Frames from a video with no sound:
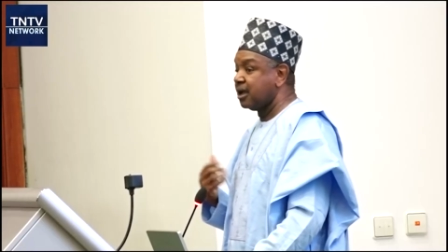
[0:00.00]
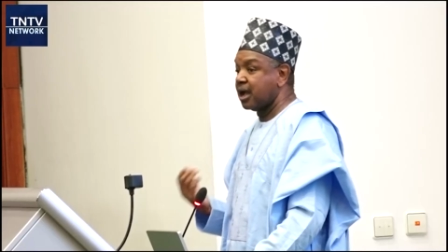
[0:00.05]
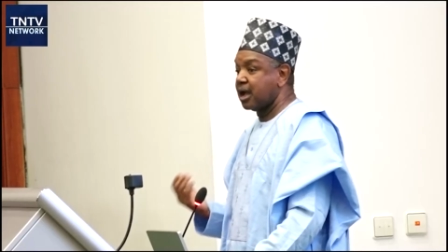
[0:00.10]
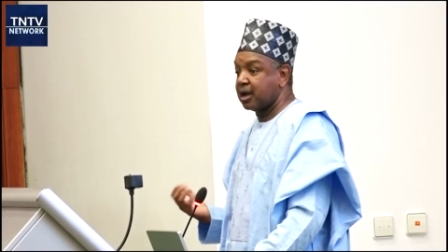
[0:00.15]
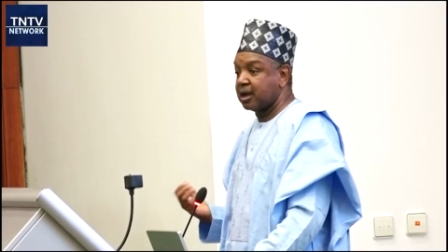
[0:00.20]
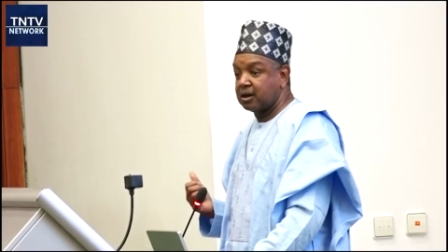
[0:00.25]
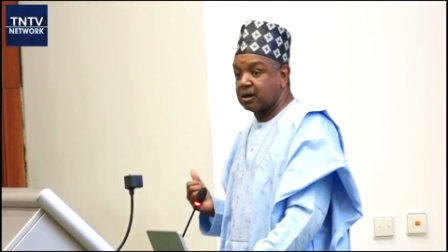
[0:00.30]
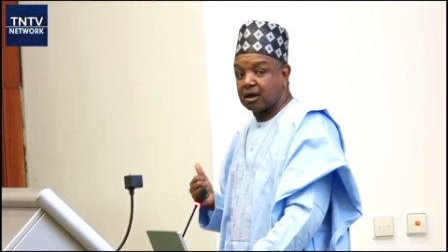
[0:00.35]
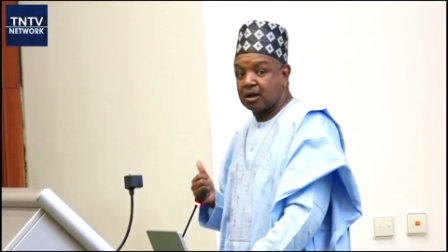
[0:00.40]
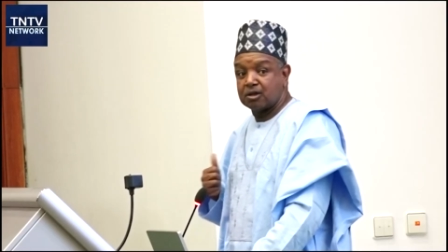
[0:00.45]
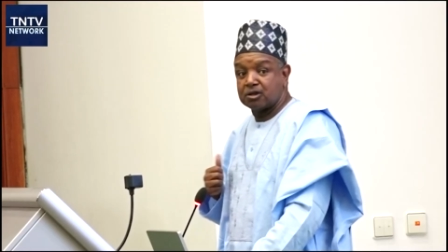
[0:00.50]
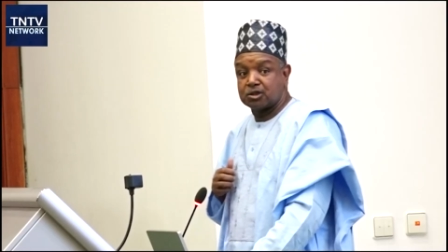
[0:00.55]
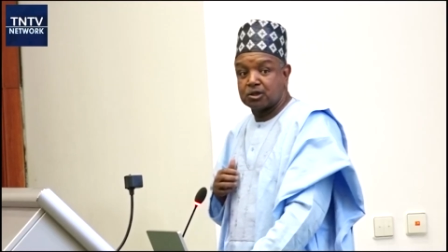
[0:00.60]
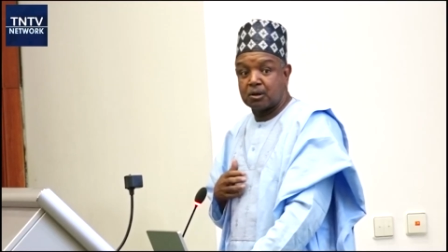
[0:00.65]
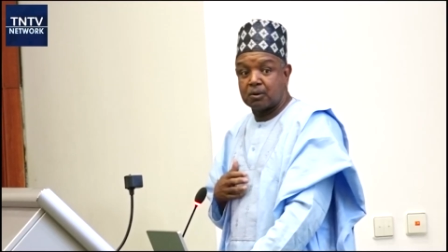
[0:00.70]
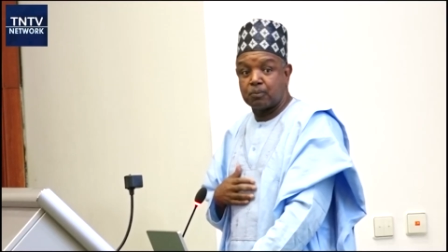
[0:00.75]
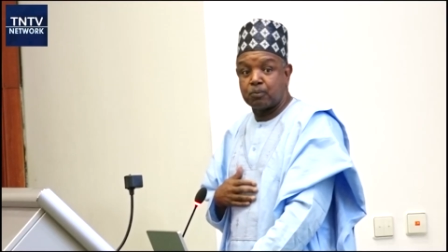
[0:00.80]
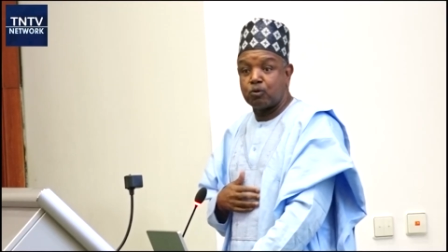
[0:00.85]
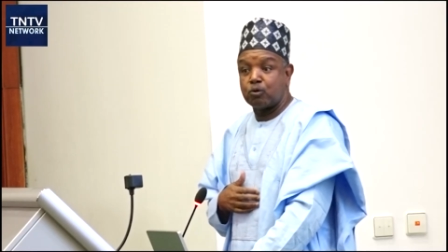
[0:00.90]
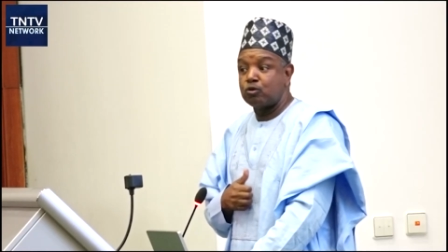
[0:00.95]

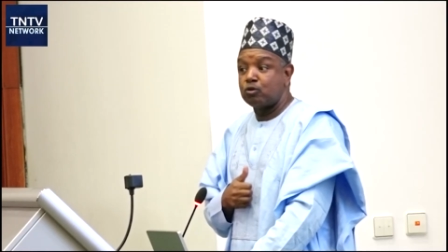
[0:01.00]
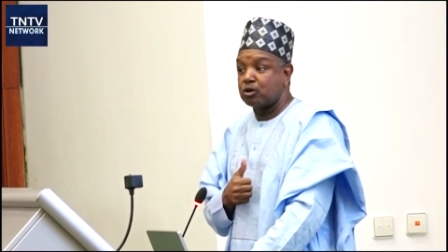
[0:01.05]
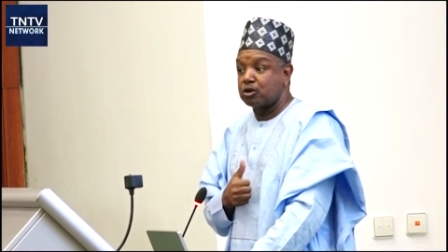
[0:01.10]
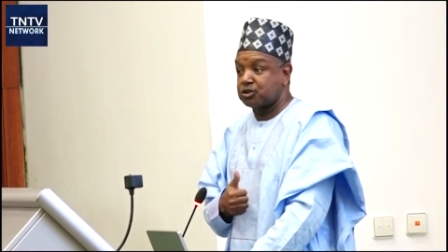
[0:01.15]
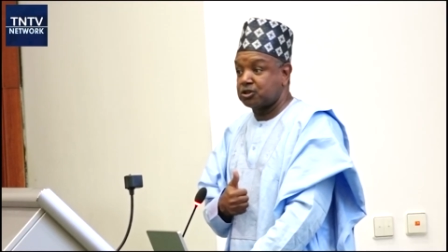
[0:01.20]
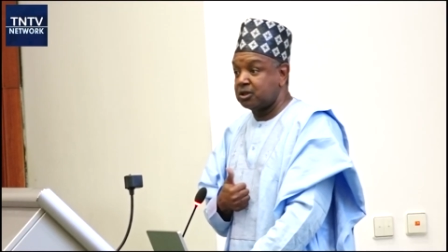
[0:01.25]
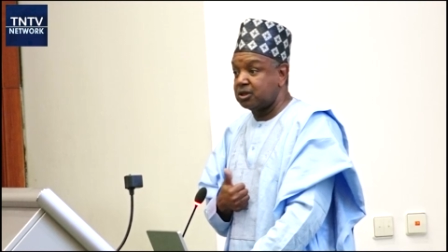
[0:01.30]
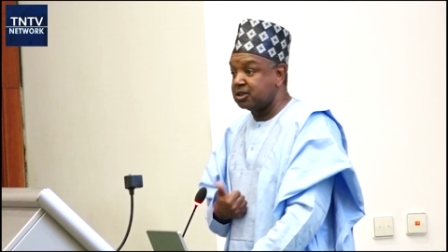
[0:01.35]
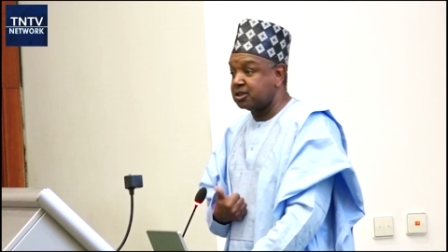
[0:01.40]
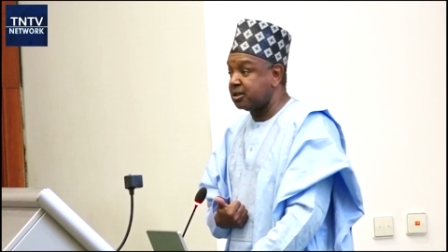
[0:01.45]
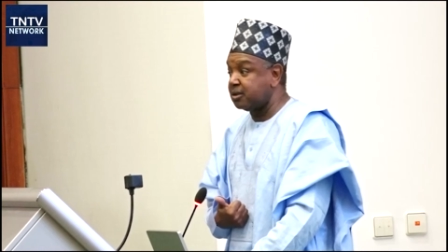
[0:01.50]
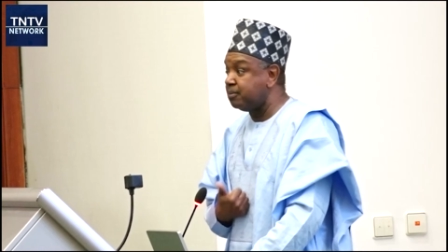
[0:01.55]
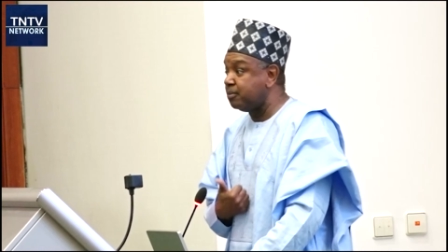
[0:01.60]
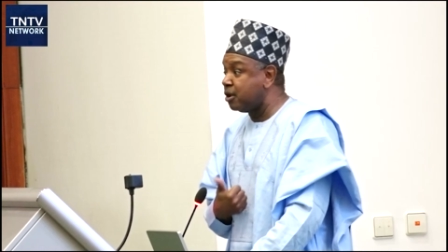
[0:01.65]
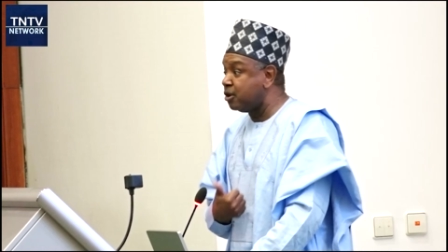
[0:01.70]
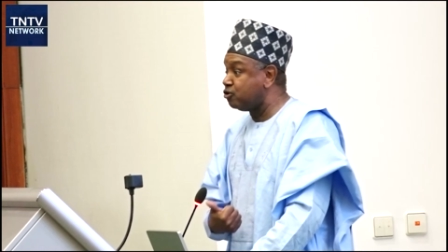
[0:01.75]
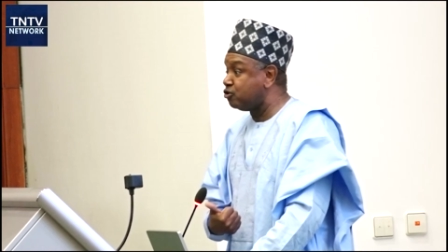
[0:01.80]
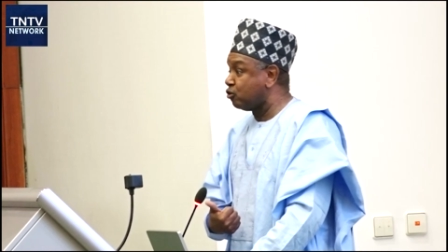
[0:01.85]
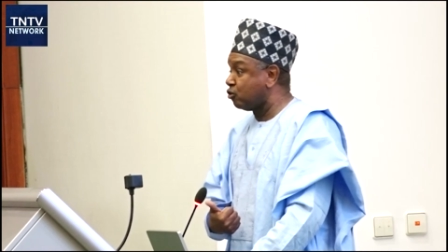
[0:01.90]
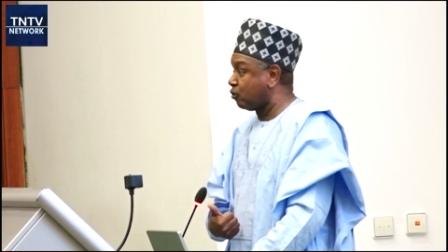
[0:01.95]
Agricultural production is a
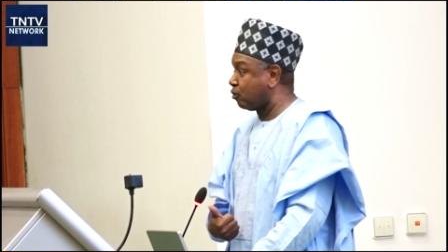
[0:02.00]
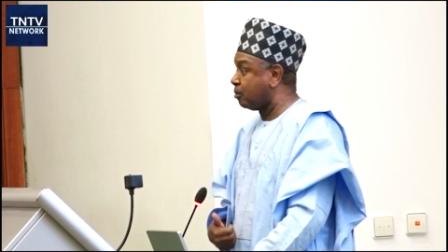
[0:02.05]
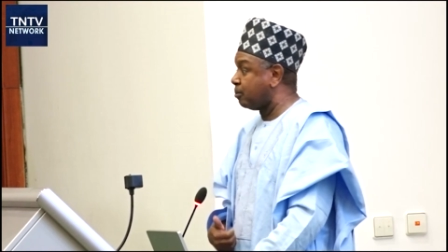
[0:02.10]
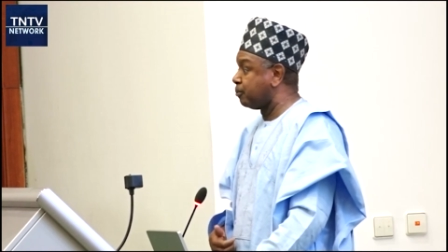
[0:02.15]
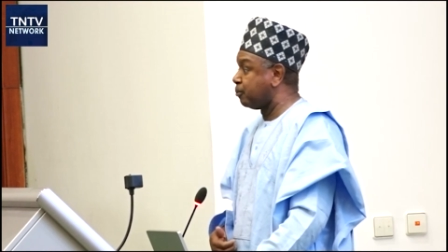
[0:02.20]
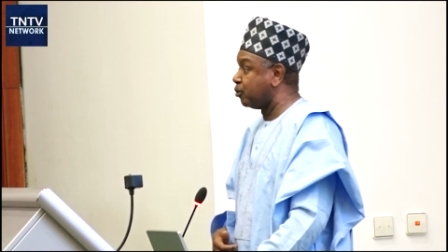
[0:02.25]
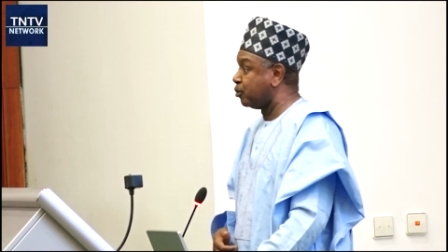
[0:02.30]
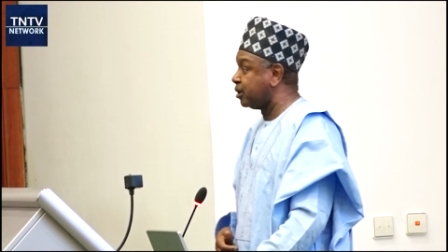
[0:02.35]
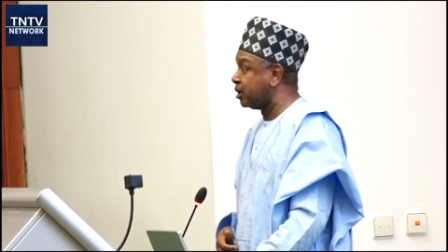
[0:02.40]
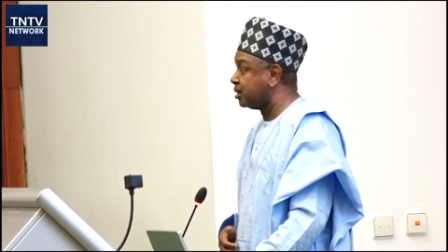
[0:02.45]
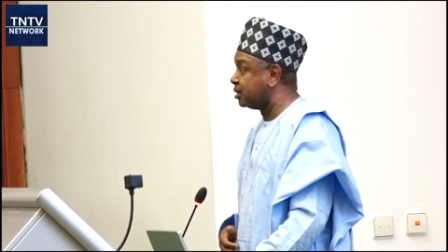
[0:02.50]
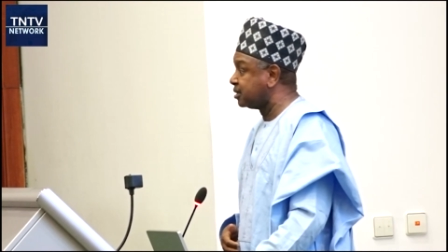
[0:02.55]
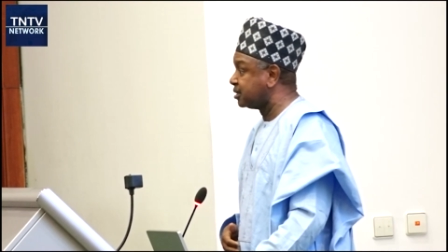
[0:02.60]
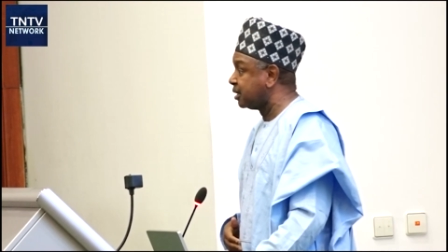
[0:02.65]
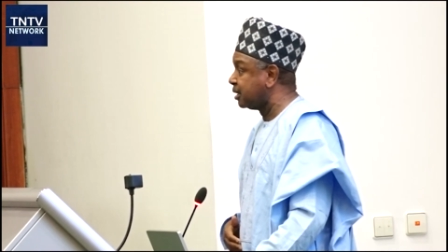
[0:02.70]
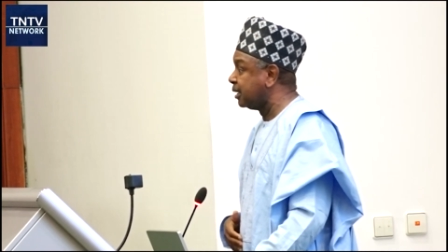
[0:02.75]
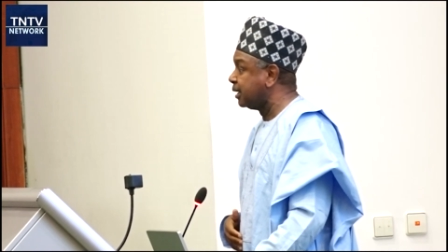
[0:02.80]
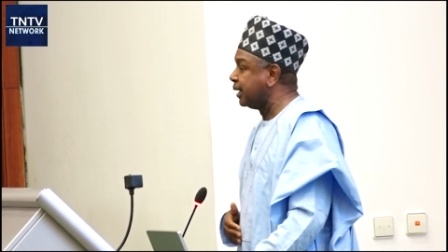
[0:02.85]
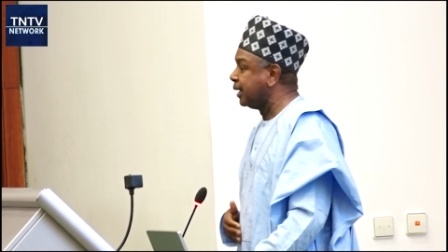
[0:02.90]
major component,